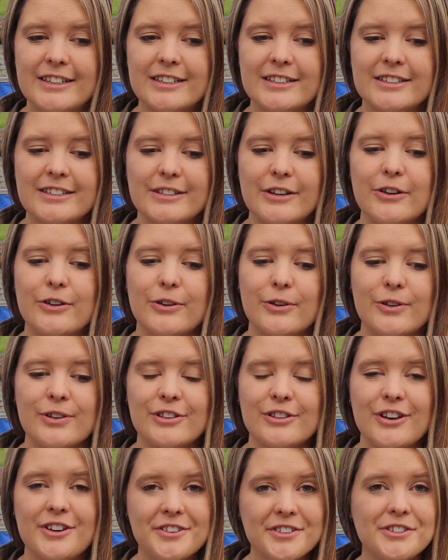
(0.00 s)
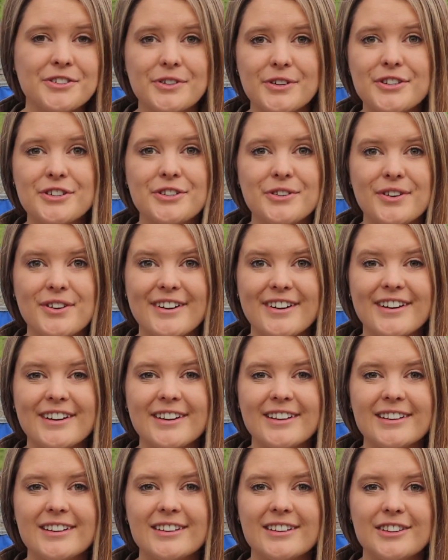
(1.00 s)
So long story
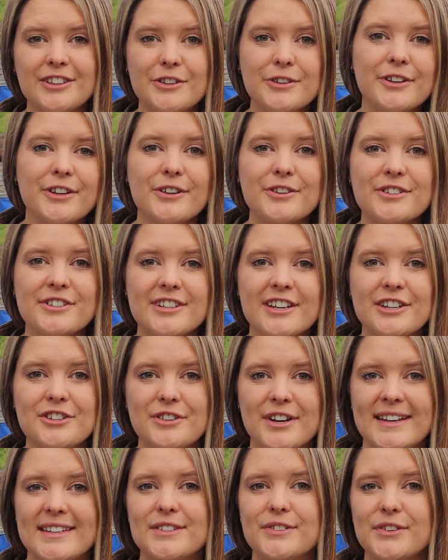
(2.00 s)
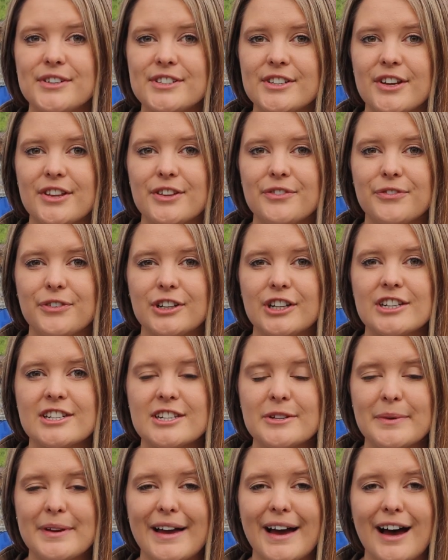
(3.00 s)
short, Luke usually transfers all the footage
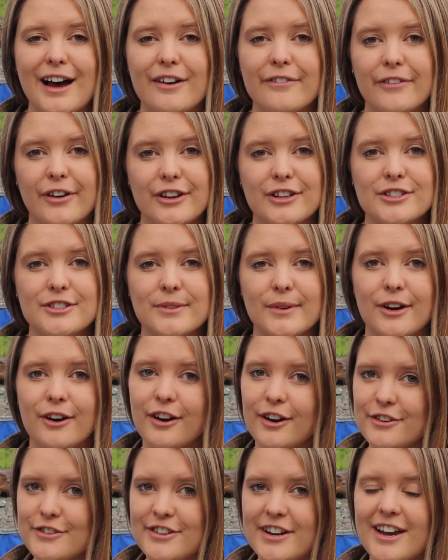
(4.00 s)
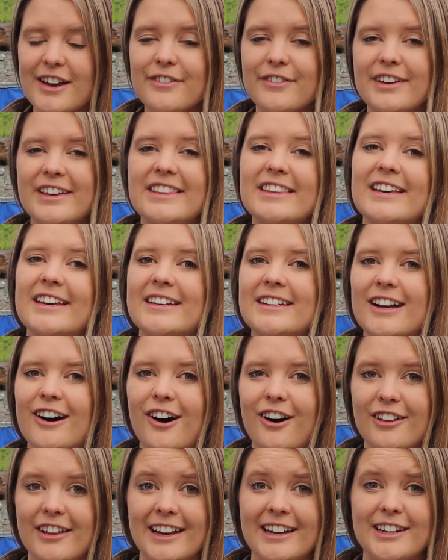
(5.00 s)
that we have onto a hard drive and then
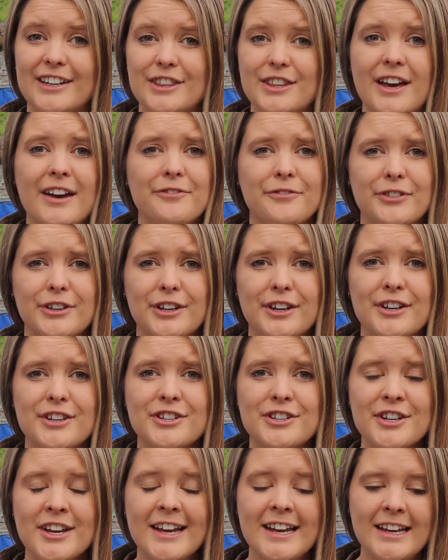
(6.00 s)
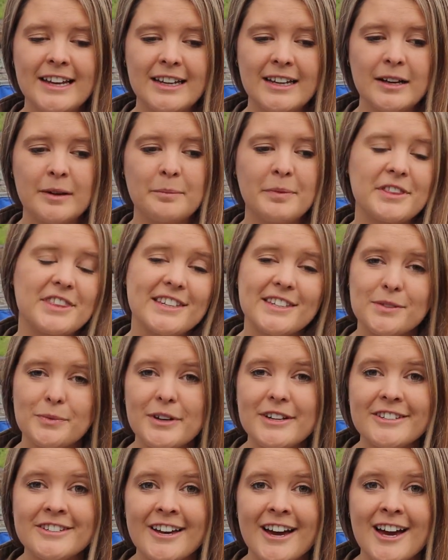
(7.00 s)
I'll edit that footage. But this
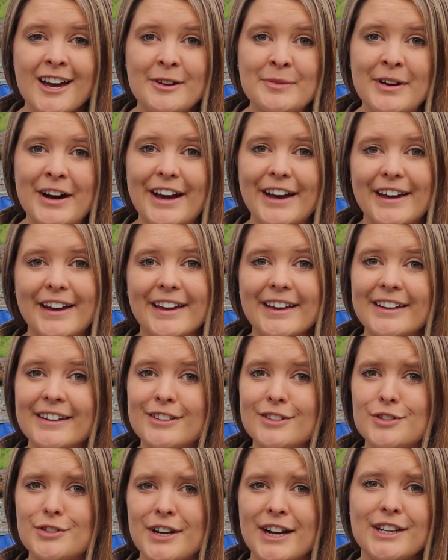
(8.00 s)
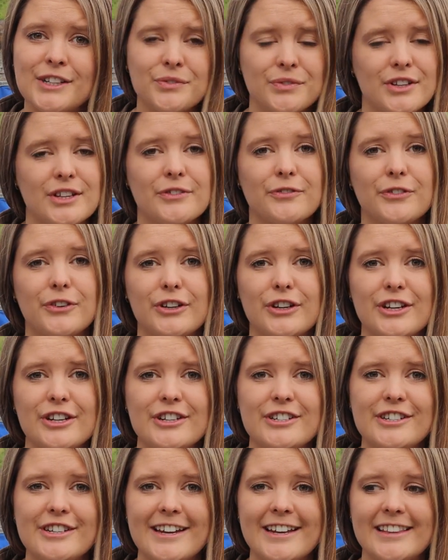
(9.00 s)
one time I had transferred the
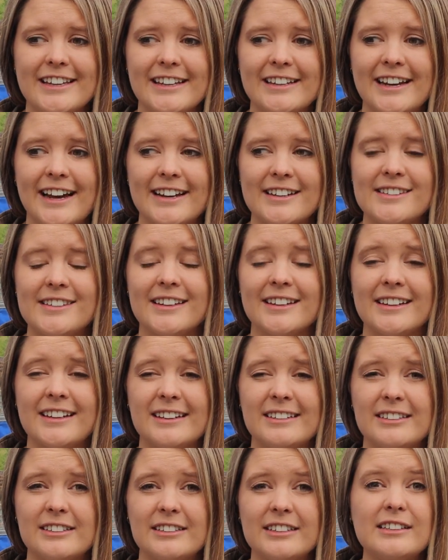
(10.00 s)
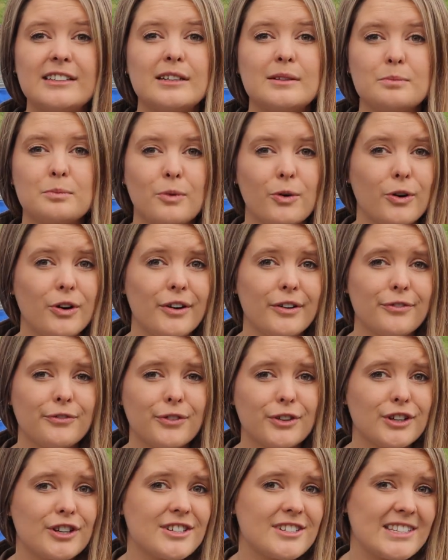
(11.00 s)
footage and then accidentally deleted more
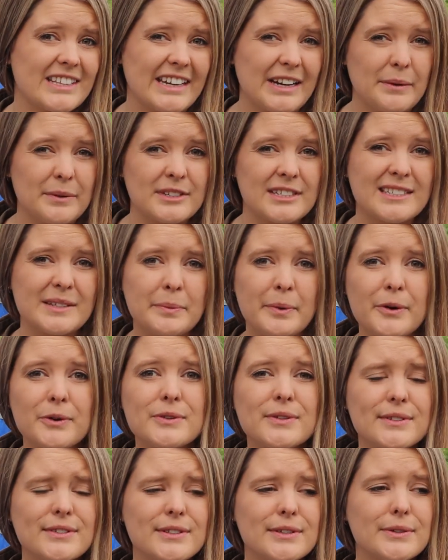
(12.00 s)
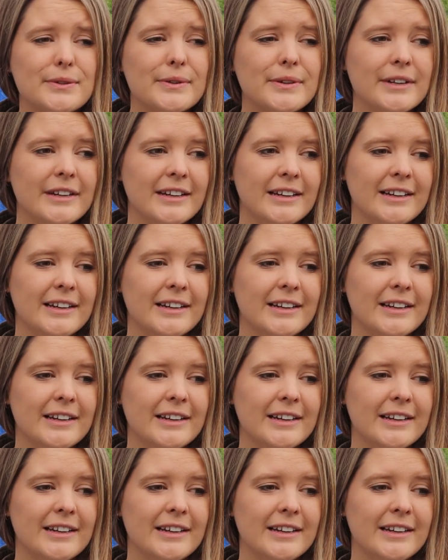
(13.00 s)
footage than I was supposed to.